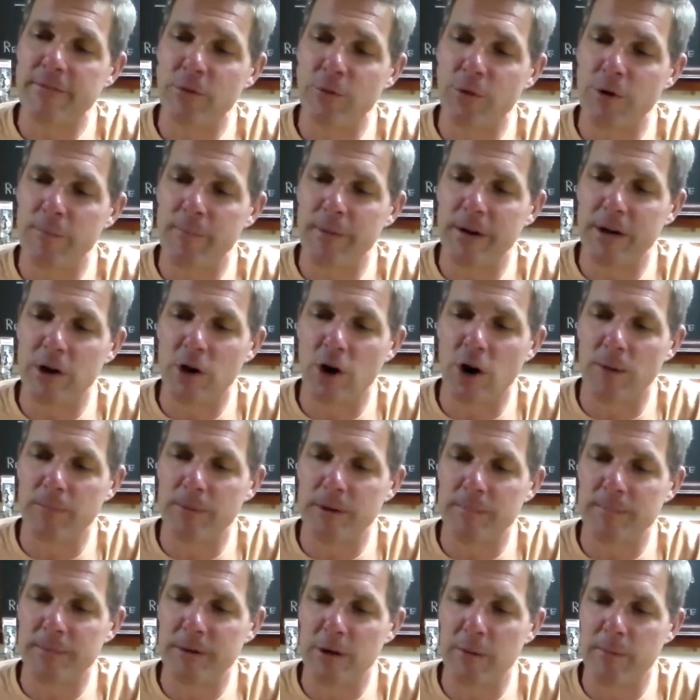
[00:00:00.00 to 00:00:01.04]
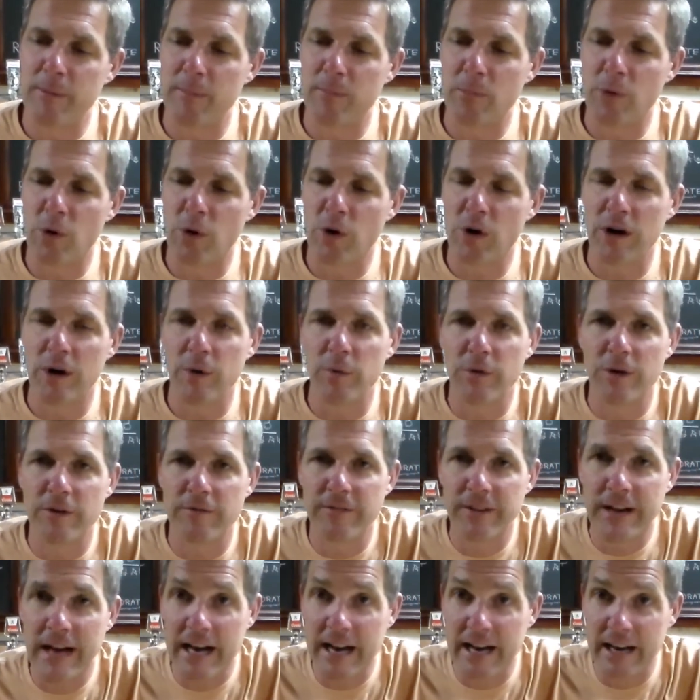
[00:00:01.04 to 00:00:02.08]
if it would have been carved up a little bit more, it would
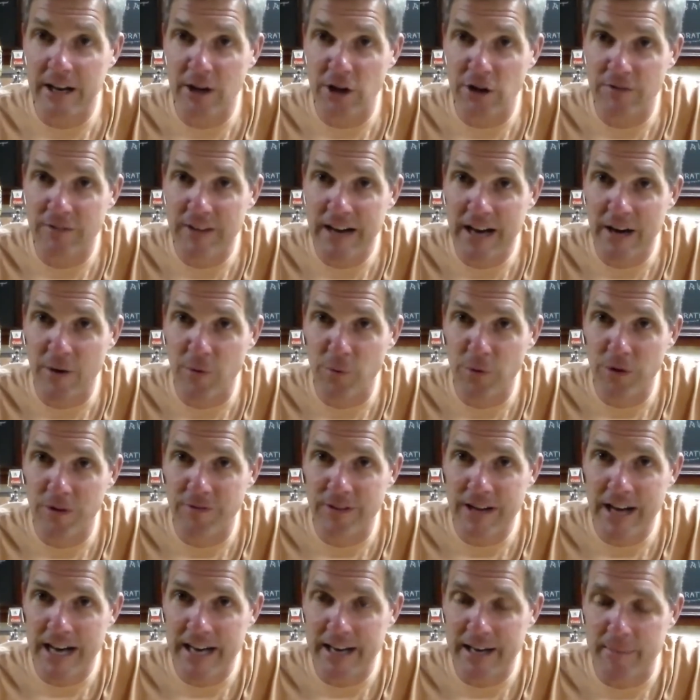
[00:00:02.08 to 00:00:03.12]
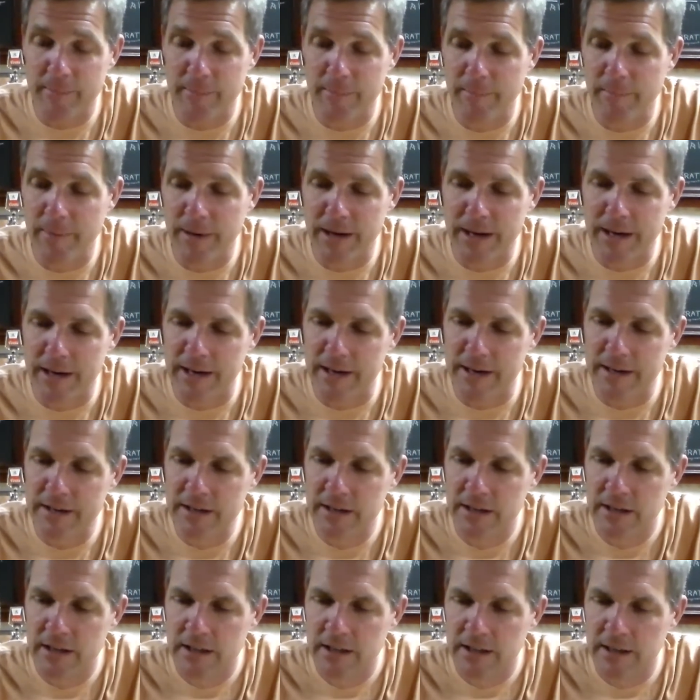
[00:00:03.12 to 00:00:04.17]
have gotten
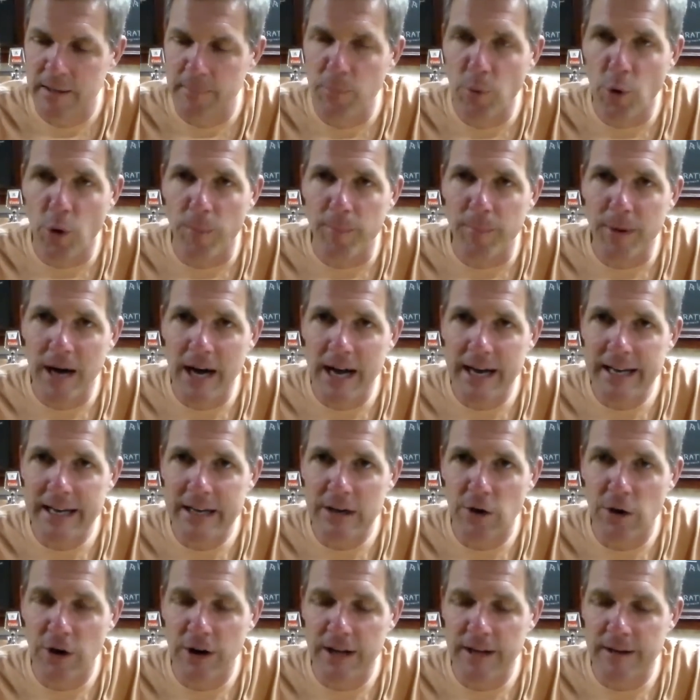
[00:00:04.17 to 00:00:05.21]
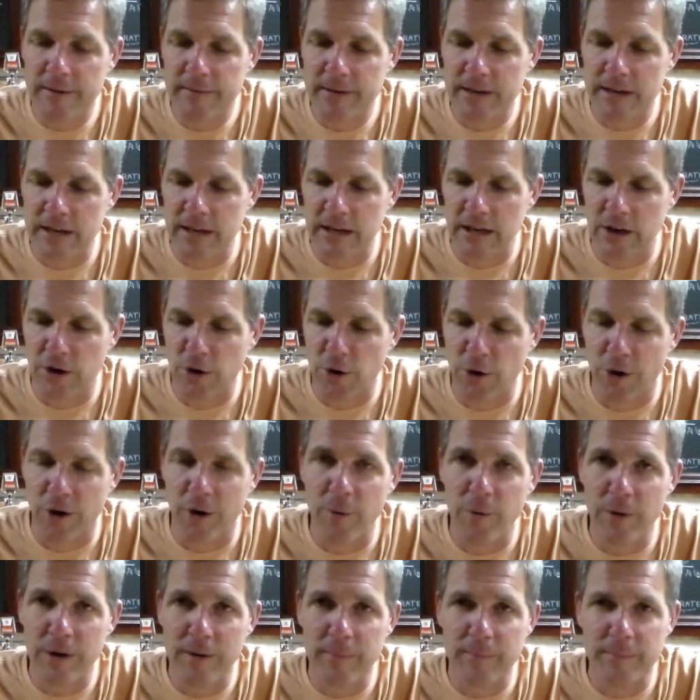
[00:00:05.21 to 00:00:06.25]
more body on it, or
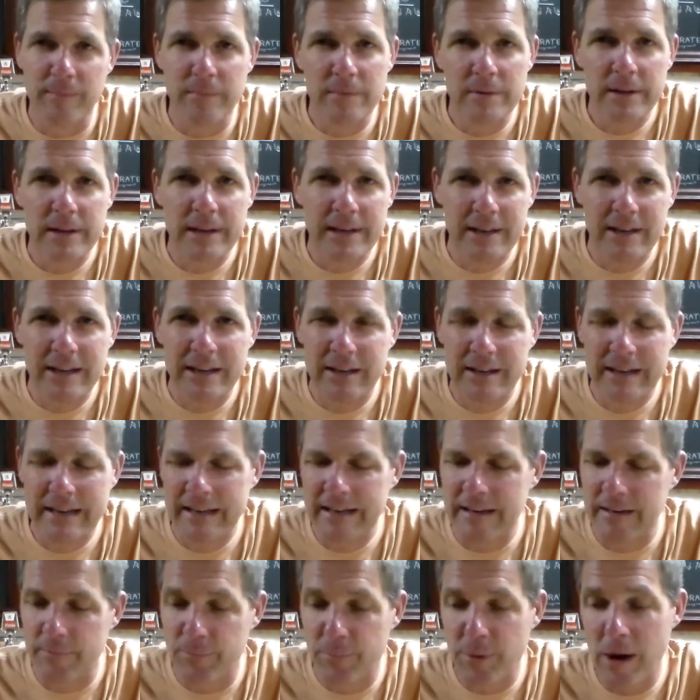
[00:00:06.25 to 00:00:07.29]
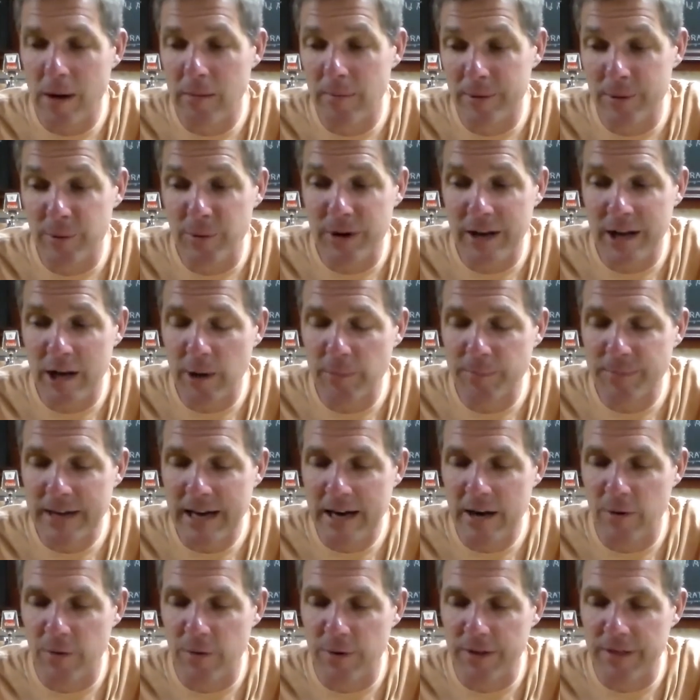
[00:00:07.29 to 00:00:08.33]
it would have. Probably would have helped
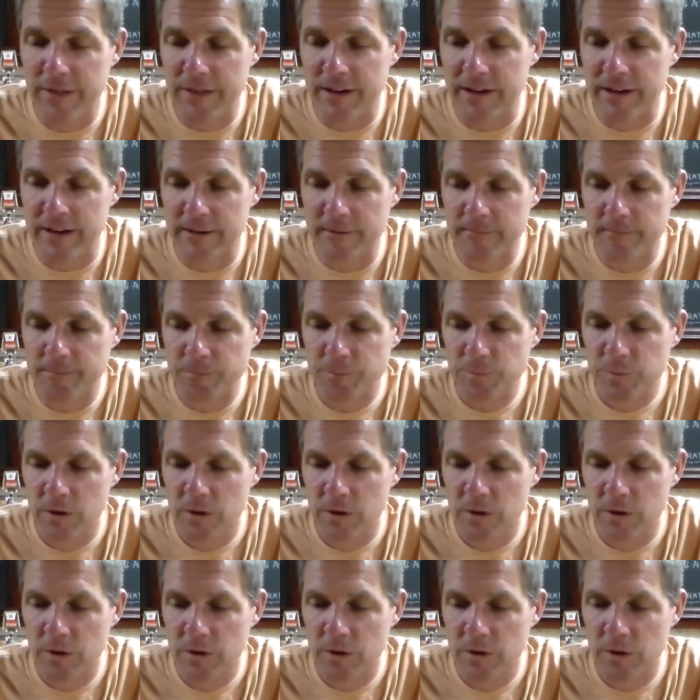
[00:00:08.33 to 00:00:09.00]
out with the